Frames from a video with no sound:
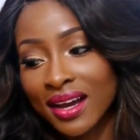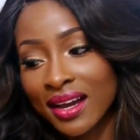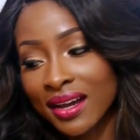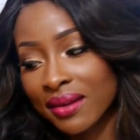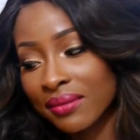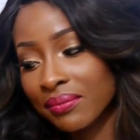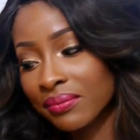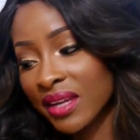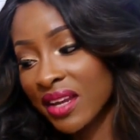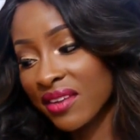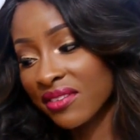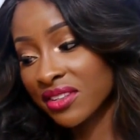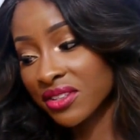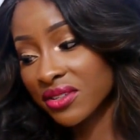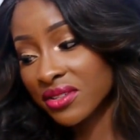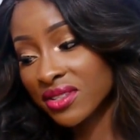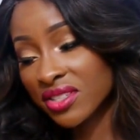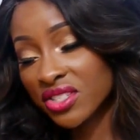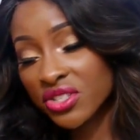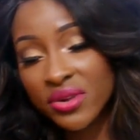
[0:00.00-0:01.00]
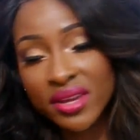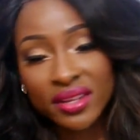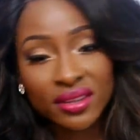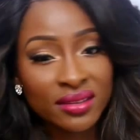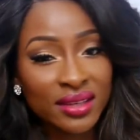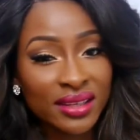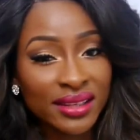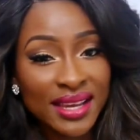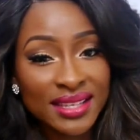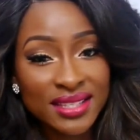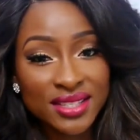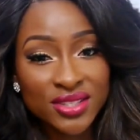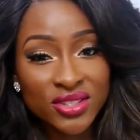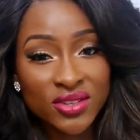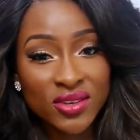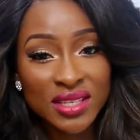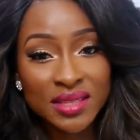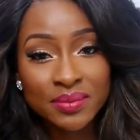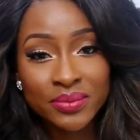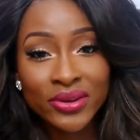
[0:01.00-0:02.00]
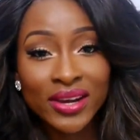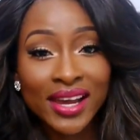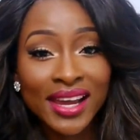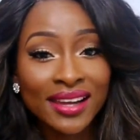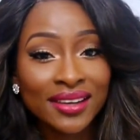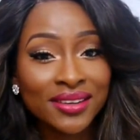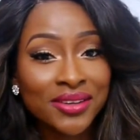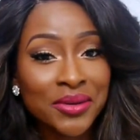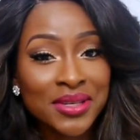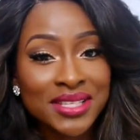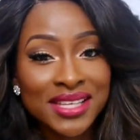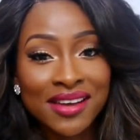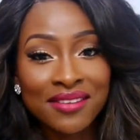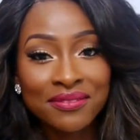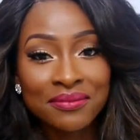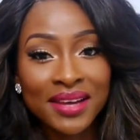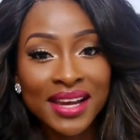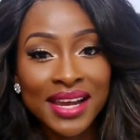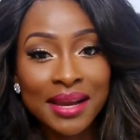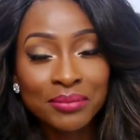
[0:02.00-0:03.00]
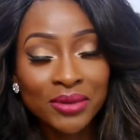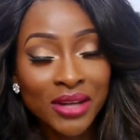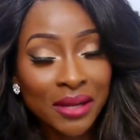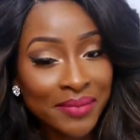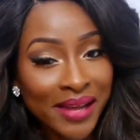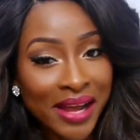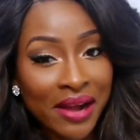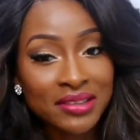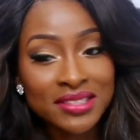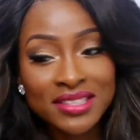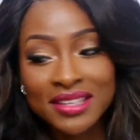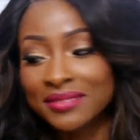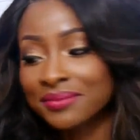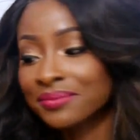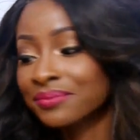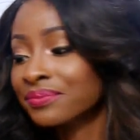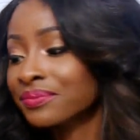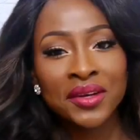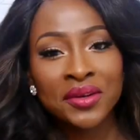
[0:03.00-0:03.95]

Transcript: um, if it does the trick, then I guess it does, but I always have my blot powder.